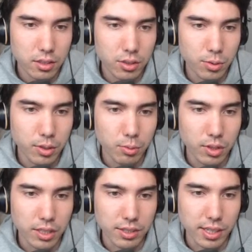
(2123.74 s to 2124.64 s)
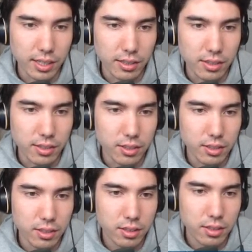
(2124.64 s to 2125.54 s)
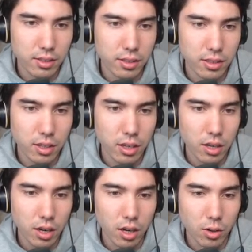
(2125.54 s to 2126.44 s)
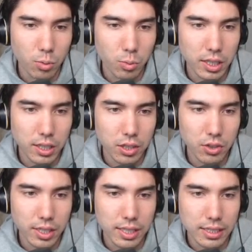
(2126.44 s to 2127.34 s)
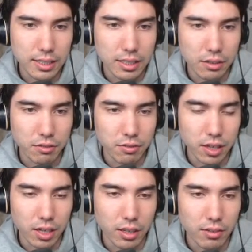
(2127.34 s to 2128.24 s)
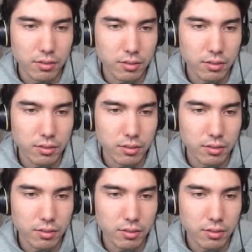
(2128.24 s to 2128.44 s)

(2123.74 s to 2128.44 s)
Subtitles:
Doing what exactly? Are we threatening d5?